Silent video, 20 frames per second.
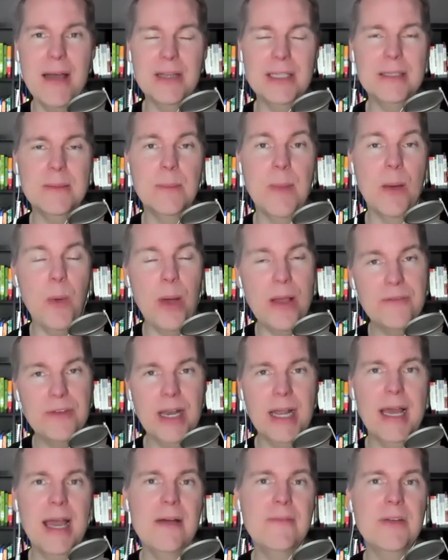my wife
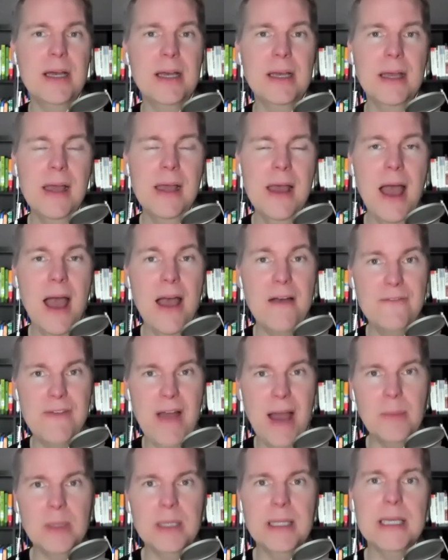and I have a
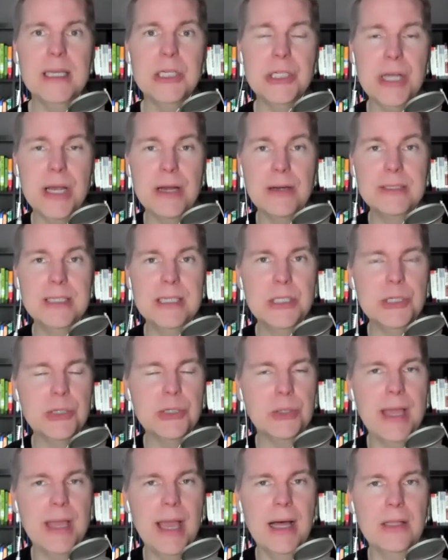family shared
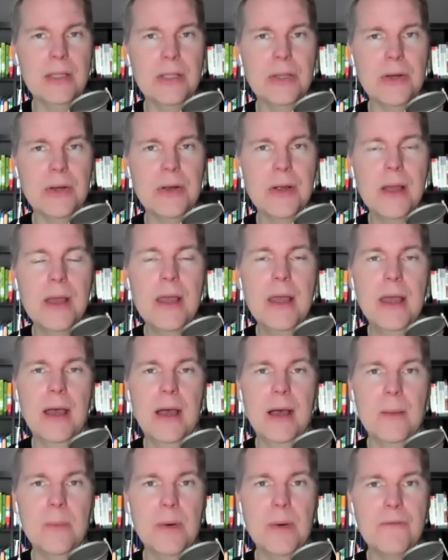digital calendar,
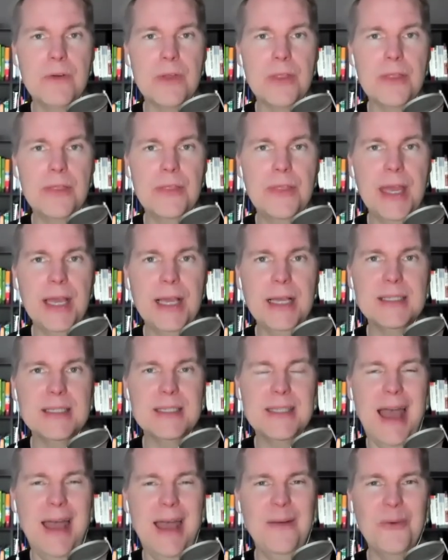but for the
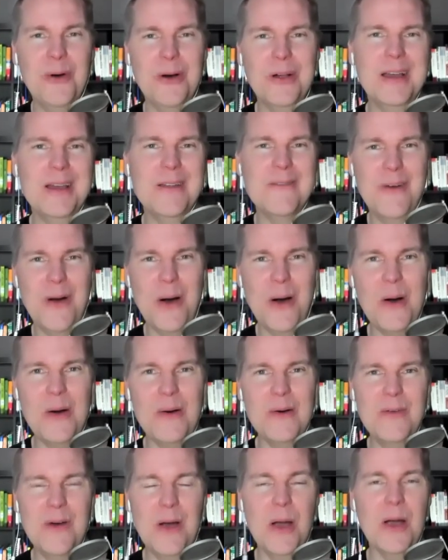things that will
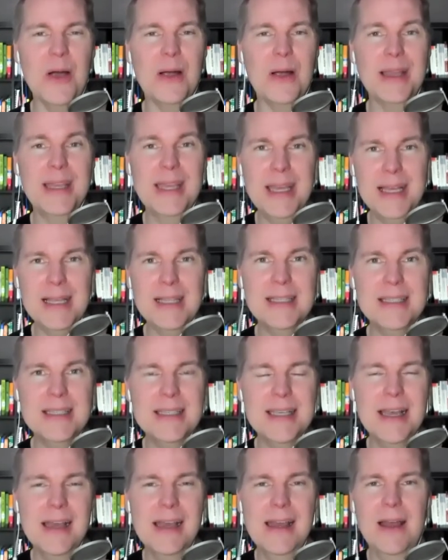involve our
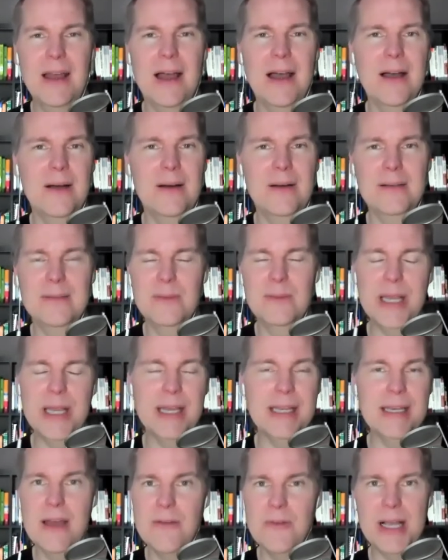kids, we
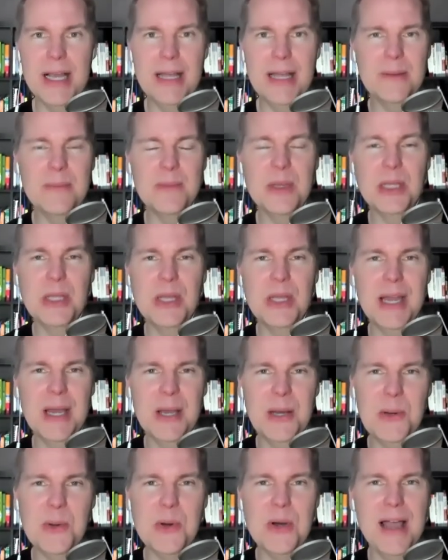can never get them to look
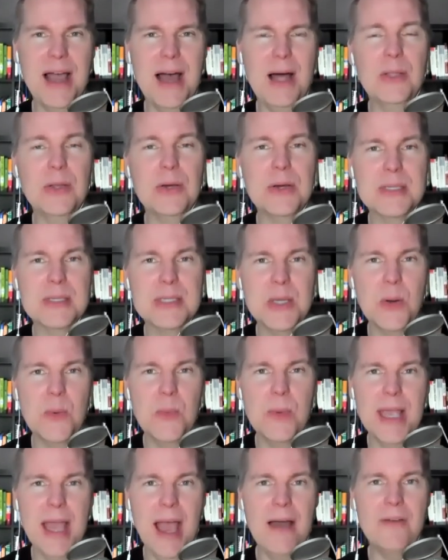at Google Calendar. So
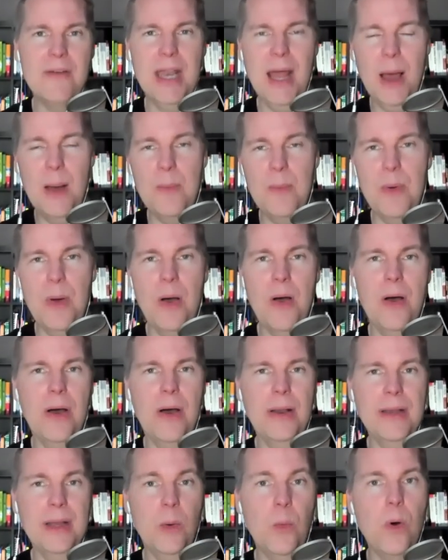we have it up
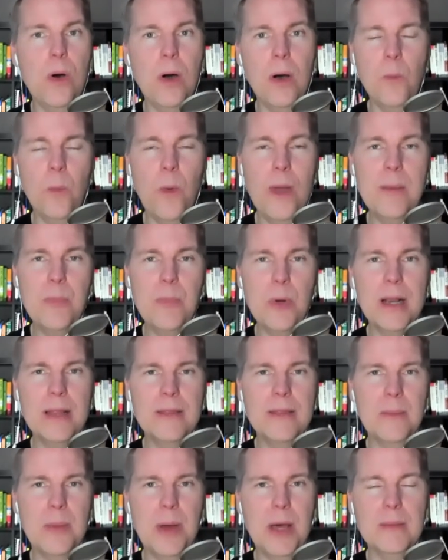on a whiteboard
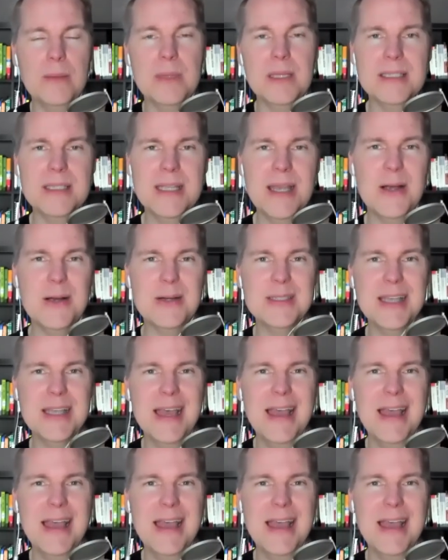at the bottom of the stairs.